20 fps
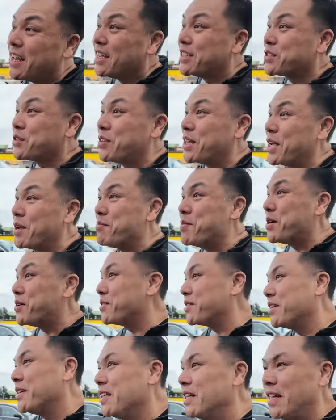It's only
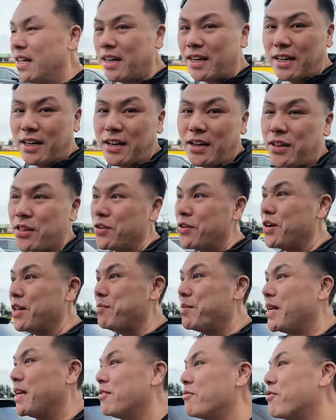about a
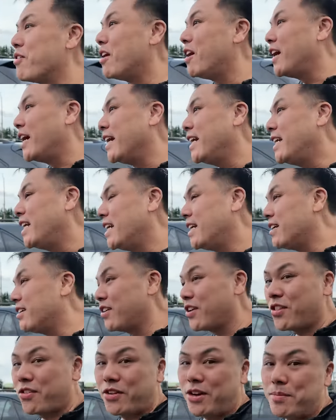30 minute ride
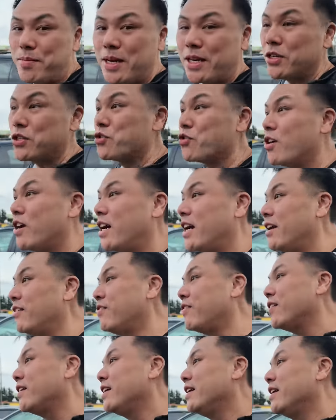or a 30 minute
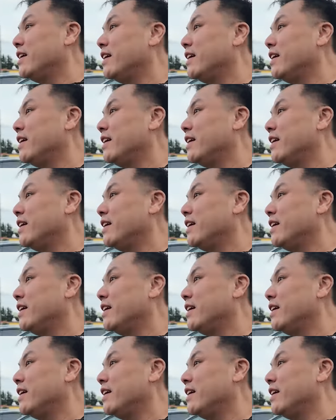drive.